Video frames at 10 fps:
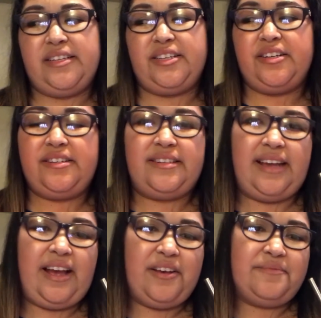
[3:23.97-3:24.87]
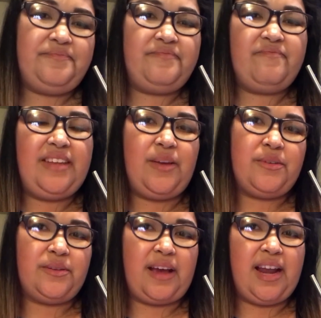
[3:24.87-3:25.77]
Turns out it
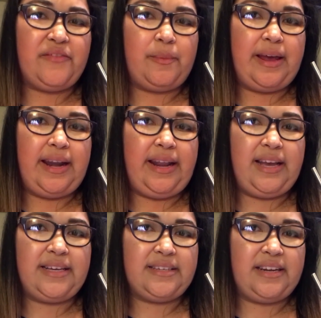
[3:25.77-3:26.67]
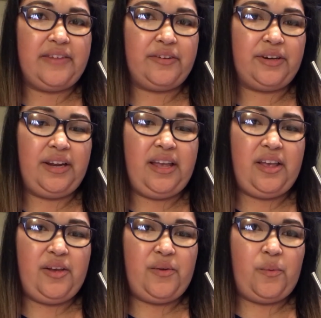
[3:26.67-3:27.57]
was kind of a bad idea because it never
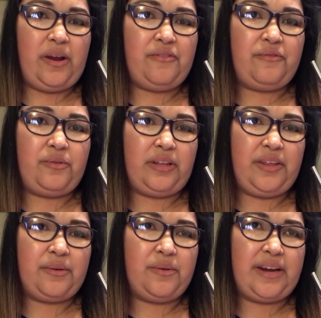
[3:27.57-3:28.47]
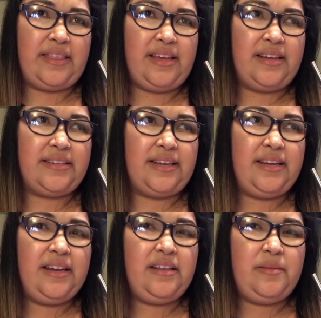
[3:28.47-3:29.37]
went fully through, and I think it did
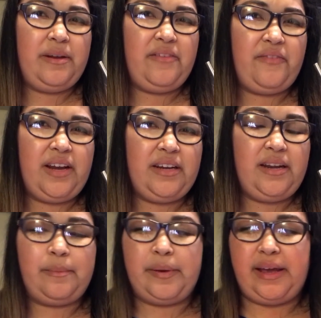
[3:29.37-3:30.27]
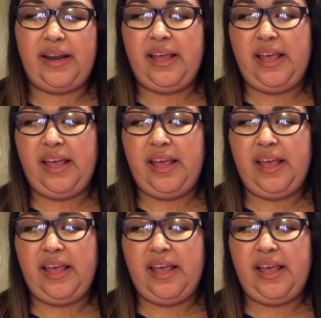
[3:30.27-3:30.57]
get a little bit infected, but